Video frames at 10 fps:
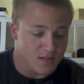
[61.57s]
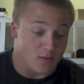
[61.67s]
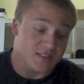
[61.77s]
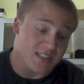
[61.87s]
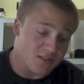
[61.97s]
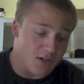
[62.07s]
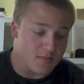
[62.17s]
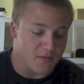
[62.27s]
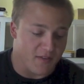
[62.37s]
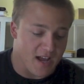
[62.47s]
Oh, 6
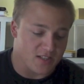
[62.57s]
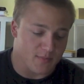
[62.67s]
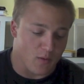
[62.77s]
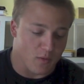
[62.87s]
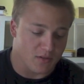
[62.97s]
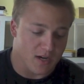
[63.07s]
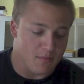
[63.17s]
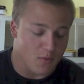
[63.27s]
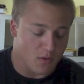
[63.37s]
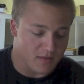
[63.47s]
grams of fat, so about 1
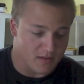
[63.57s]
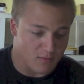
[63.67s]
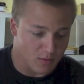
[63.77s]
gram more than